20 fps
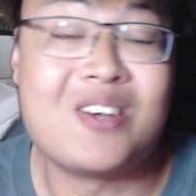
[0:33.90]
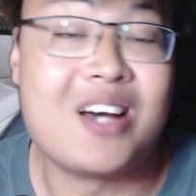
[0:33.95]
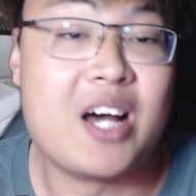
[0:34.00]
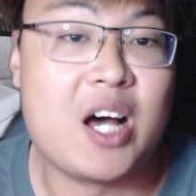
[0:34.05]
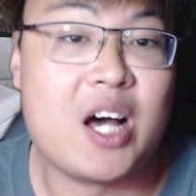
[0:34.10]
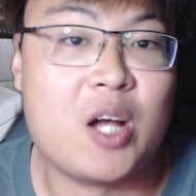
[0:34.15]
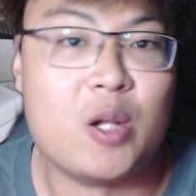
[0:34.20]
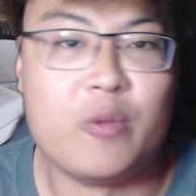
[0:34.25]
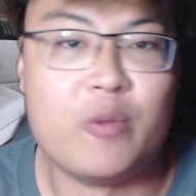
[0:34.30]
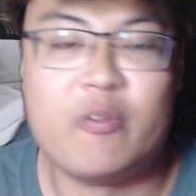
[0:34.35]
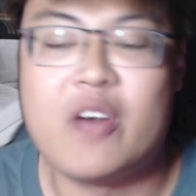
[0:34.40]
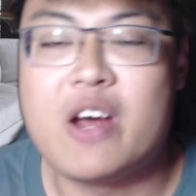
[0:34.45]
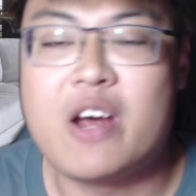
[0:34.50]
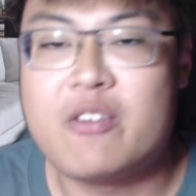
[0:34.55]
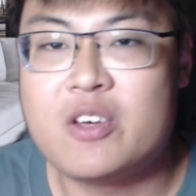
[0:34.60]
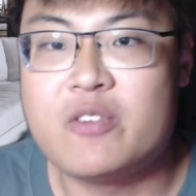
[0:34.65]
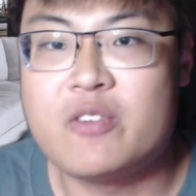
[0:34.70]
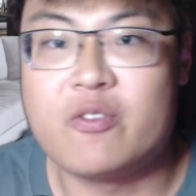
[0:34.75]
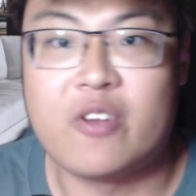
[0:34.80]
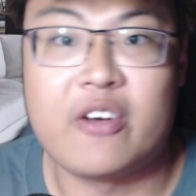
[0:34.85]
a
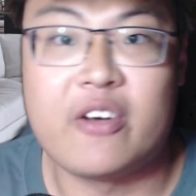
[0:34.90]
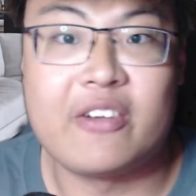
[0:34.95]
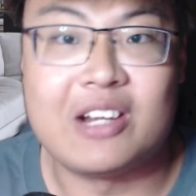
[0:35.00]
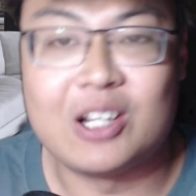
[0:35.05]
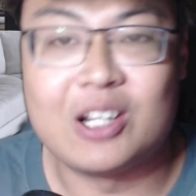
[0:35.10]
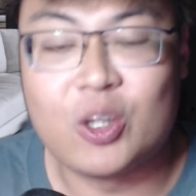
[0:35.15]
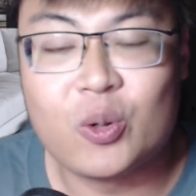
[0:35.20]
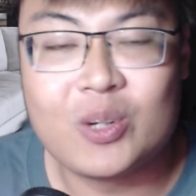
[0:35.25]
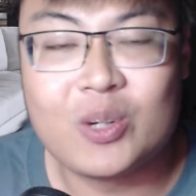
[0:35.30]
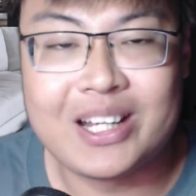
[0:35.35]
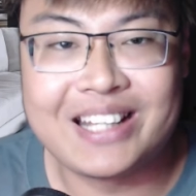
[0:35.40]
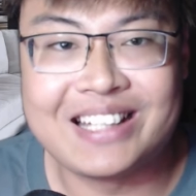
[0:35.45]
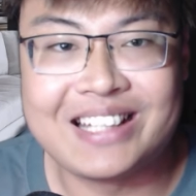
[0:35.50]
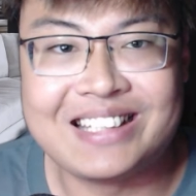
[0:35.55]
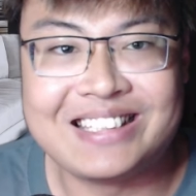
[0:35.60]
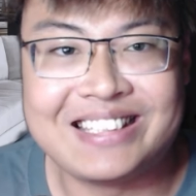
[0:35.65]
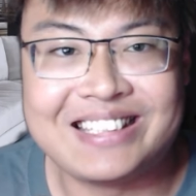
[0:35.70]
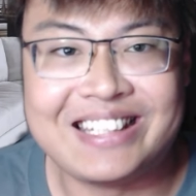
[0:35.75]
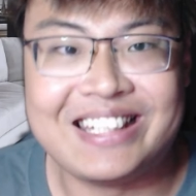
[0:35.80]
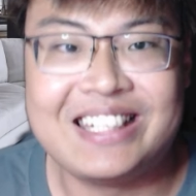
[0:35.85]
very low
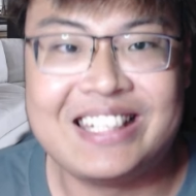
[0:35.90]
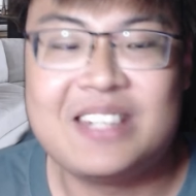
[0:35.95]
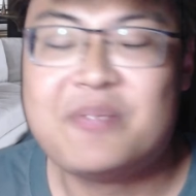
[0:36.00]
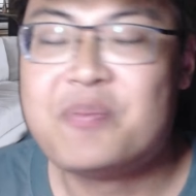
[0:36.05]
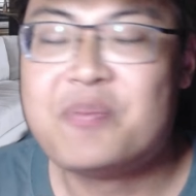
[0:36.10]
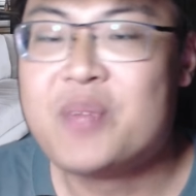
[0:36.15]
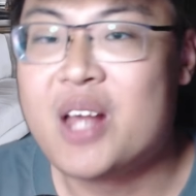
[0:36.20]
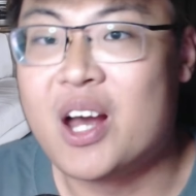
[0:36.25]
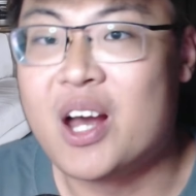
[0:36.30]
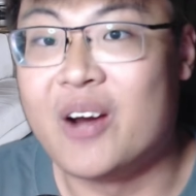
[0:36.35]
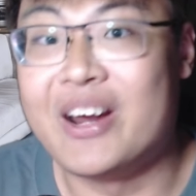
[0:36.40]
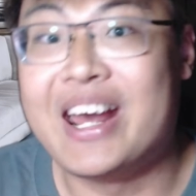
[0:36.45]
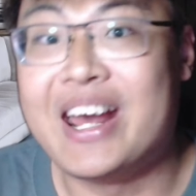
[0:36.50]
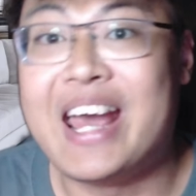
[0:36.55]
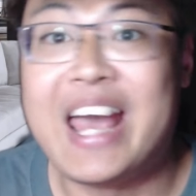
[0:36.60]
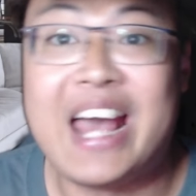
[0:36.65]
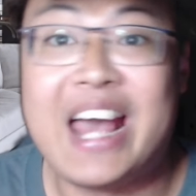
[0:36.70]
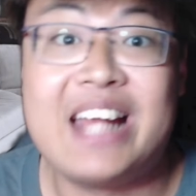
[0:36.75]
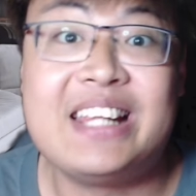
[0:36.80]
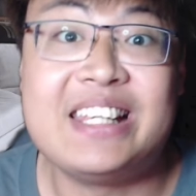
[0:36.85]
latency, alright,
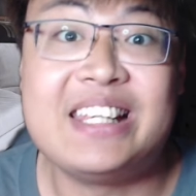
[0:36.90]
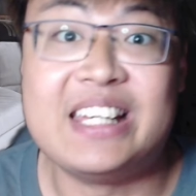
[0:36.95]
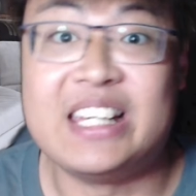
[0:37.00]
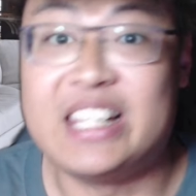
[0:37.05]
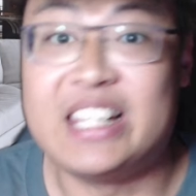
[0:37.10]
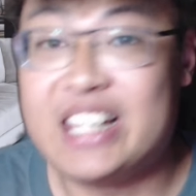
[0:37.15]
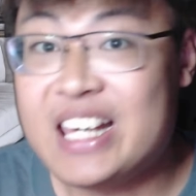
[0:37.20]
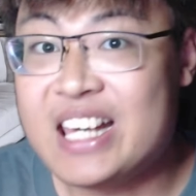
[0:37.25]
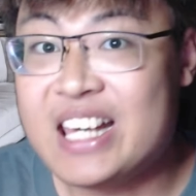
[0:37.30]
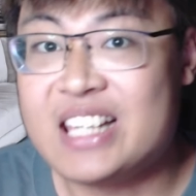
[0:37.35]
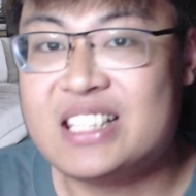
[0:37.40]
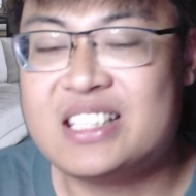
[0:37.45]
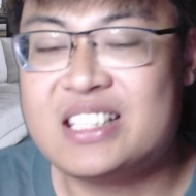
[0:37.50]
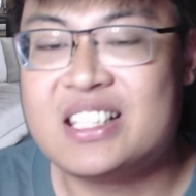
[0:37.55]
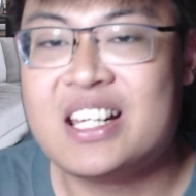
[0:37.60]
and it is